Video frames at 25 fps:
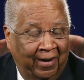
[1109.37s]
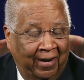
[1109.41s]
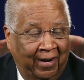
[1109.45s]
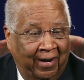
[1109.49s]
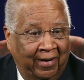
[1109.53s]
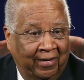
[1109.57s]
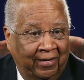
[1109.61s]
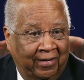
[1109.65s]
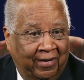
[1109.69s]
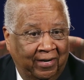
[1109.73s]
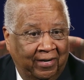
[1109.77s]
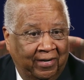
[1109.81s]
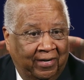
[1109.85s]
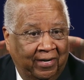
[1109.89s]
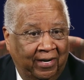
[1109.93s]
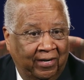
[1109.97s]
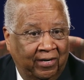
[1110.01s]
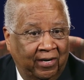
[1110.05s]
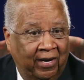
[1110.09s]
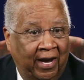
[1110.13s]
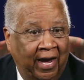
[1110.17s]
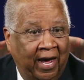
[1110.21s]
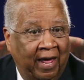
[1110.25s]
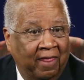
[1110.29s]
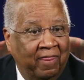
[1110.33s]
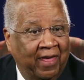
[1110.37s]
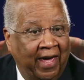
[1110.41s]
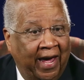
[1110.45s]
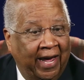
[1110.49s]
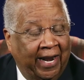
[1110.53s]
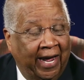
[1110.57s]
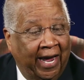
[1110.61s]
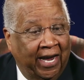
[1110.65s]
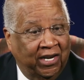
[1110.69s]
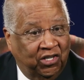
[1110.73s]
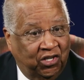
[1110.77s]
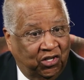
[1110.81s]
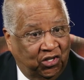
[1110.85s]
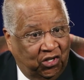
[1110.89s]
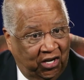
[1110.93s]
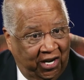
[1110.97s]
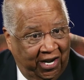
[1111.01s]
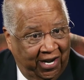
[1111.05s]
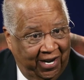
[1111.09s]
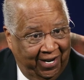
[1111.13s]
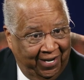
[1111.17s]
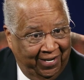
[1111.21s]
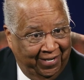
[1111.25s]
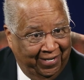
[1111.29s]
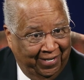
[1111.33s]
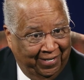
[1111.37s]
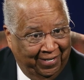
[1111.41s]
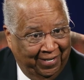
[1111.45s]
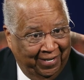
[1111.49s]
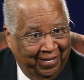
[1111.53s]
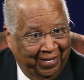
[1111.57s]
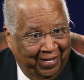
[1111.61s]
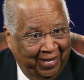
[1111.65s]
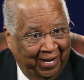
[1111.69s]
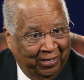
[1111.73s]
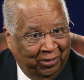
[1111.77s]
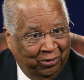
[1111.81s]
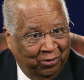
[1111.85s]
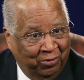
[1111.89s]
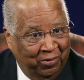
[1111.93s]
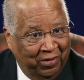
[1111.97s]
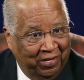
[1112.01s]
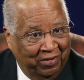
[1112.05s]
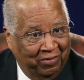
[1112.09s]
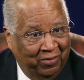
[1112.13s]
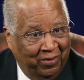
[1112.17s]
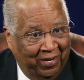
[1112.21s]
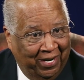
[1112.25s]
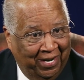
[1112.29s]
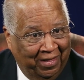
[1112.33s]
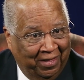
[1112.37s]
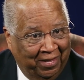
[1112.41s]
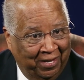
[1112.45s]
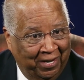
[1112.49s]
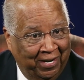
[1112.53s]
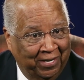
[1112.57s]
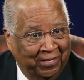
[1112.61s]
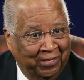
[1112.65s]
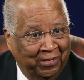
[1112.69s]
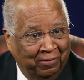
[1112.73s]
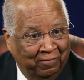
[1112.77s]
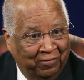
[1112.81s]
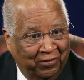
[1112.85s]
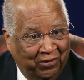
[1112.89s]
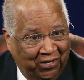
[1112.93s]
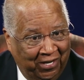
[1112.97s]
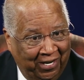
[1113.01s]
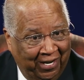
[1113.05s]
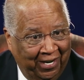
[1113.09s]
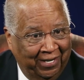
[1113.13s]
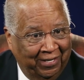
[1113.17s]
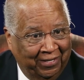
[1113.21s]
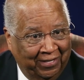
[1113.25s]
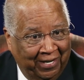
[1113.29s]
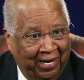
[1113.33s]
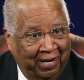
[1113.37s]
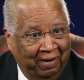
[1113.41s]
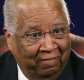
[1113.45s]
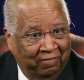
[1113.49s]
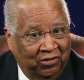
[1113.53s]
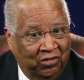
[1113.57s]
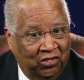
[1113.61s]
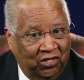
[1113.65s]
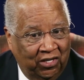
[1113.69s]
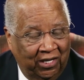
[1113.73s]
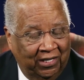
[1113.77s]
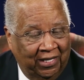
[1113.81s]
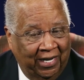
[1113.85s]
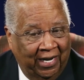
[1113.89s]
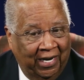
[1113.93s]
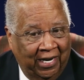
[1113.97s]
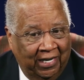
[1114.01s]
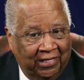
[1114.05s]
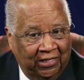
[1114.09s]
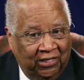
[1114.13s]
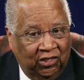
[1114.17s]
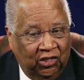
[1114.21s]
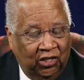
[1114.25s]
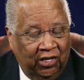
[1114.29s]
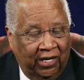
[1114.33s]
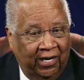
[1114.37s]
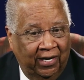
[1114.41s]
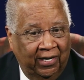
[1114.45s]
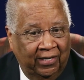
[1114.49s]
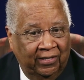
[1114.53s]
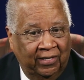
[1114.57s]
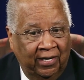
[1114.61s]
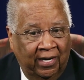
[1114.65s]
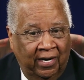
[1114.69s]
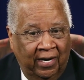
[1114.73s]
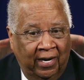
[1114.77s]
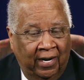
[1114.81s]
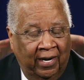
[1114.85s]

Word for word: and continue, and that has changed, and that's the reason why things have changed. That has changed.